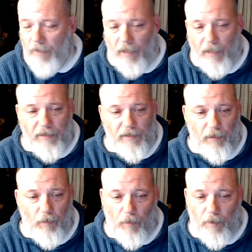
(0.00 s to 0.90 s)
got guys
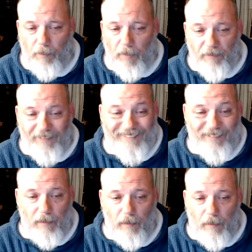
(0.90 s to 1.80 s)
like Warren
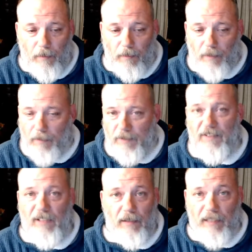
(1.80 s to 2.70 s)
Buffett that are
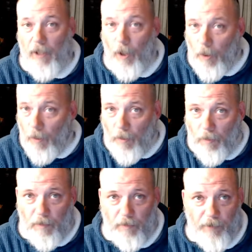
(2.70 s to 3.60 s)
selling
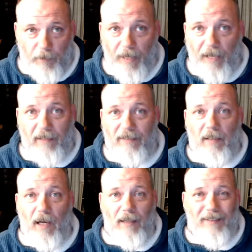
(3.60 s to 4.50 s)
all of their bank
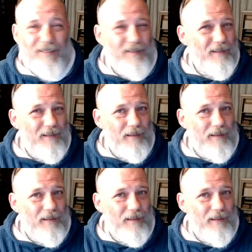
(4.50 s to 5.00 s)
stocks.